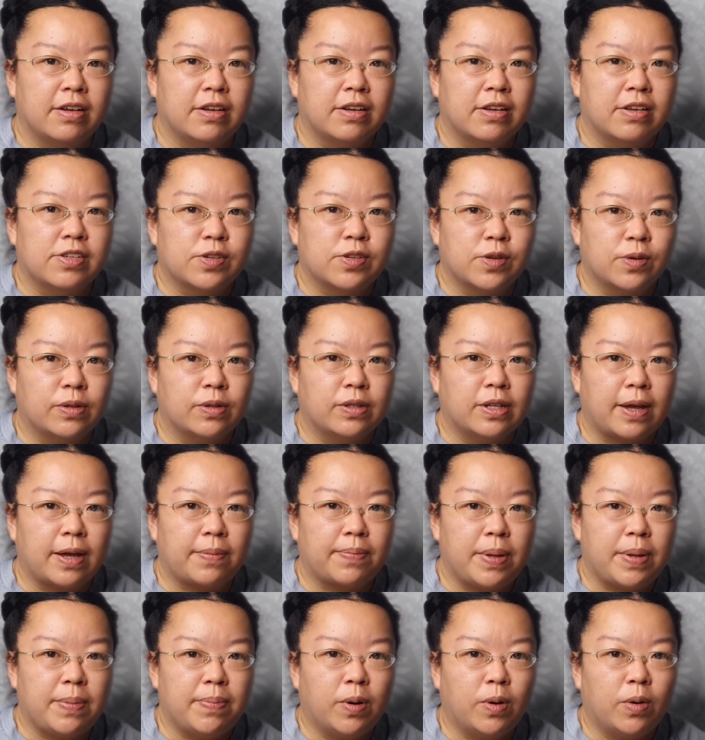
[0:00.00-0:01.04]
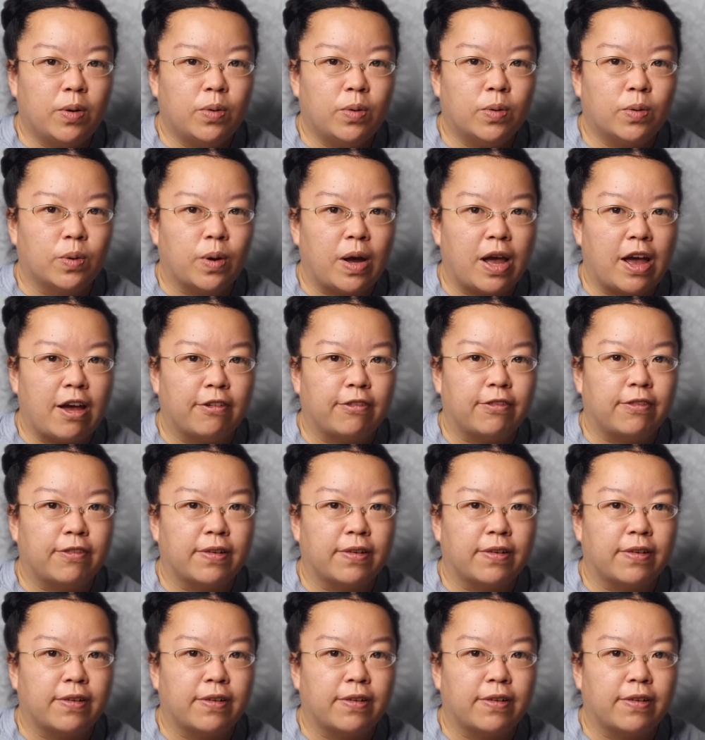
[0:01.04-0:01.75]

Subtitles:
So like people who have